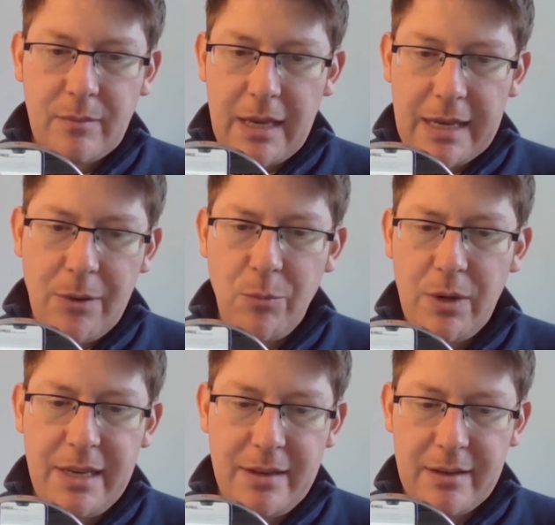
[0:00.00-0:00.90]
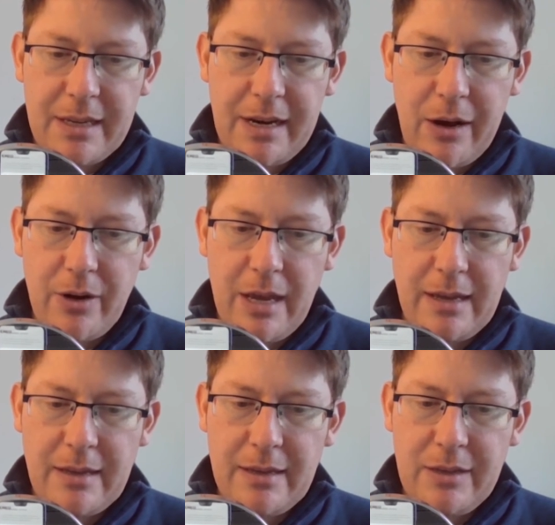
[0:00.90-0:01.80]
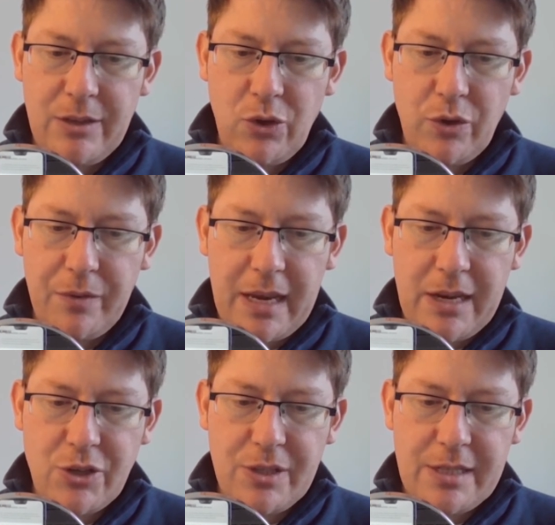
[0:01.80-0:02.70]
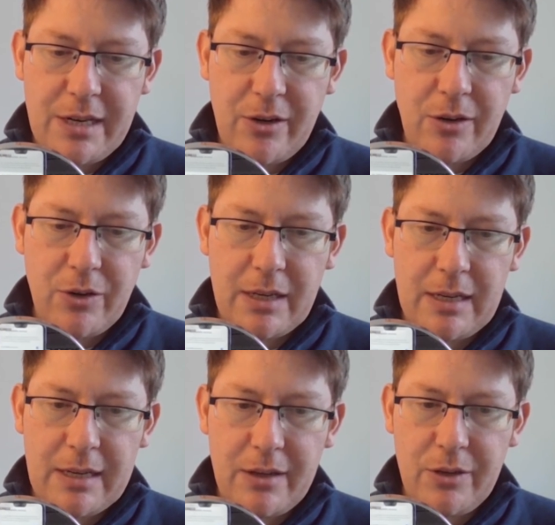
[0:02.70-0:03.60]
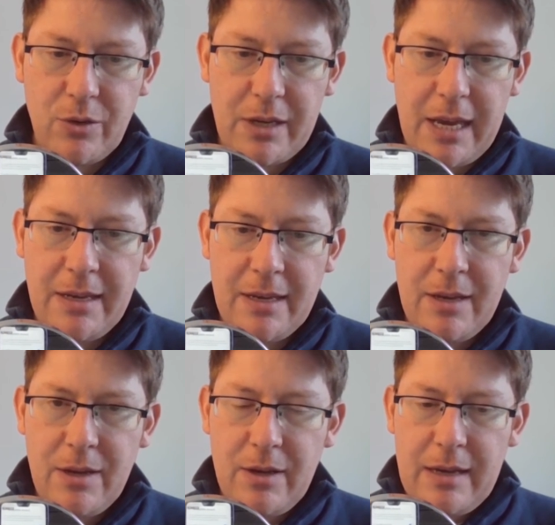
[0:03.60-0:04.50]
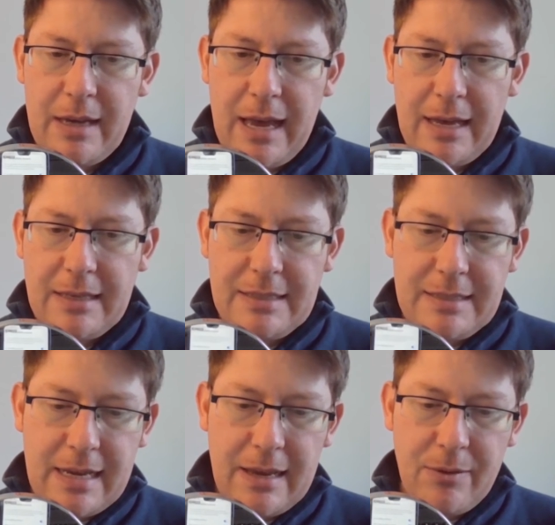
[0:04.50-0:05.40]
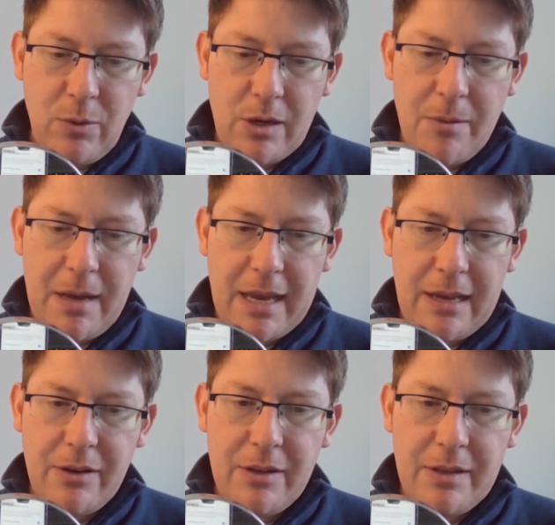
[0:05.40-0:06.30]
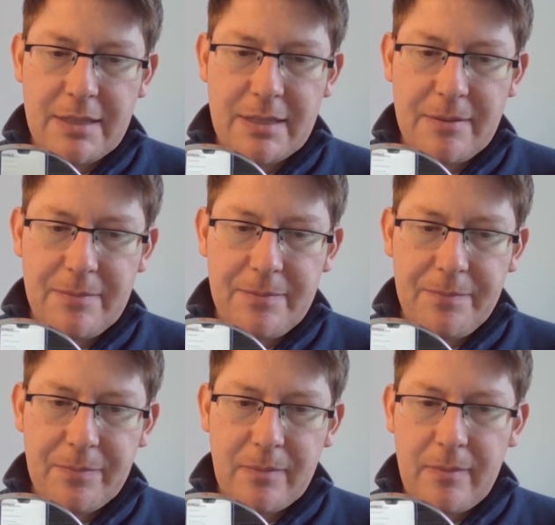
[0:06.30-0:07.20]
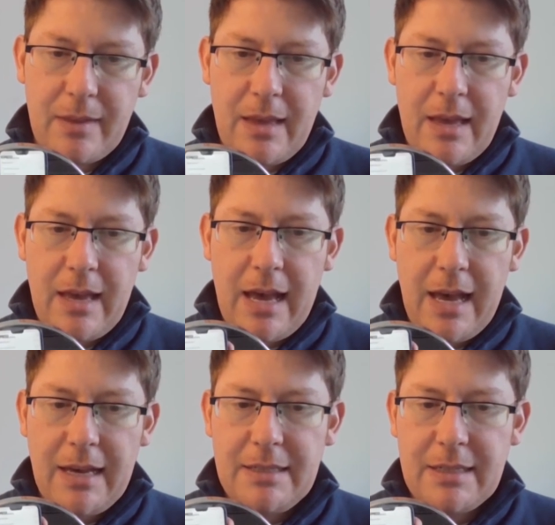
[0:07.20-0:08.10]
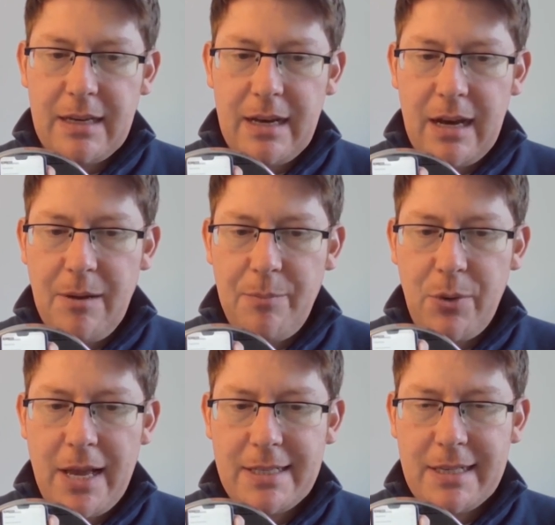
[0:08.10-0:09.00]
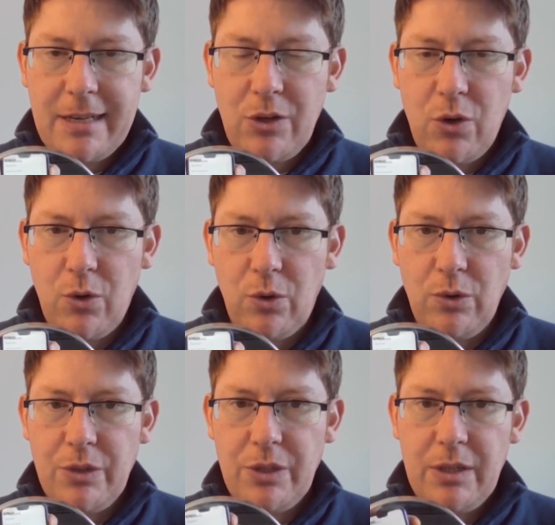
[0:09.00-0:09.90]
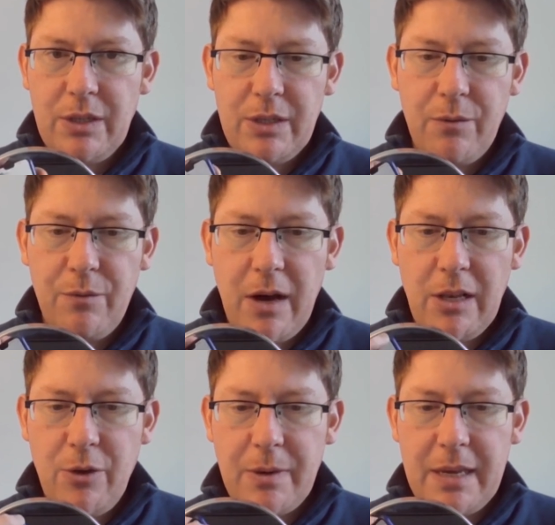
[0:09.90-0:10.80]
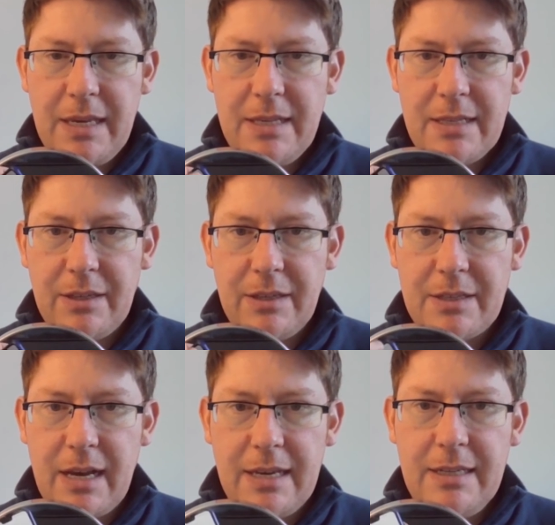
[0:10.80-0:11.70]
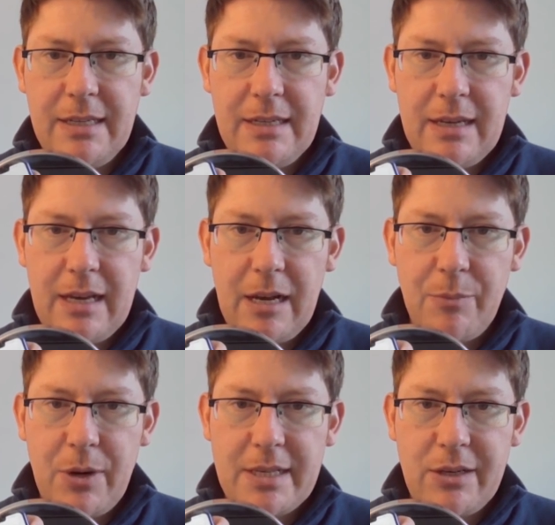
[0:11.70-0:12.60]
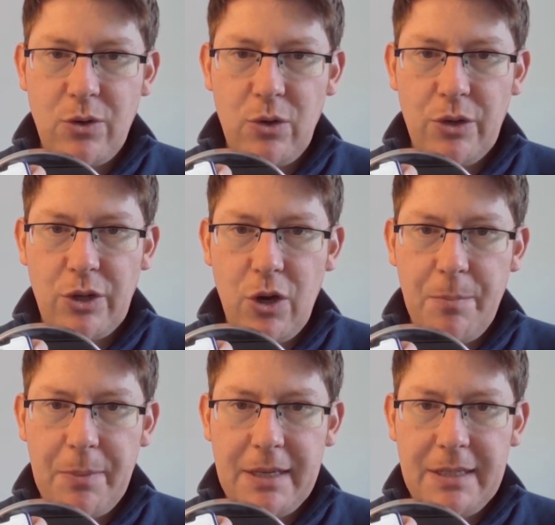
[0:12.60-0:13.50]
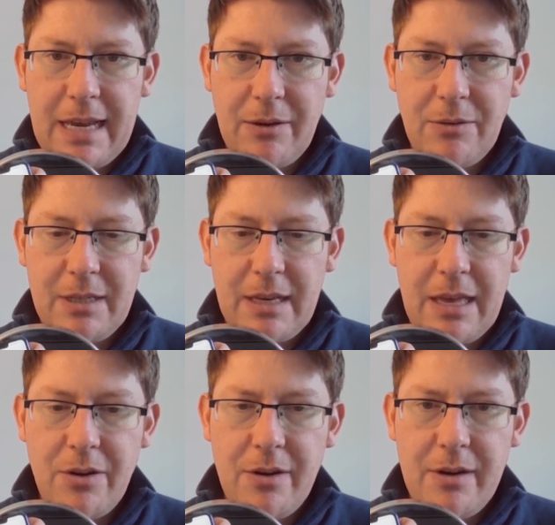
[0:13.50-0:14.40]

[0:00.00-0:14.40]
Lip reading: Again, we get our notifications here. I'm going to click on OK, and we'll come back out of this, and I'll press and hold the volume keys on the side. I'll press and hold up and down together.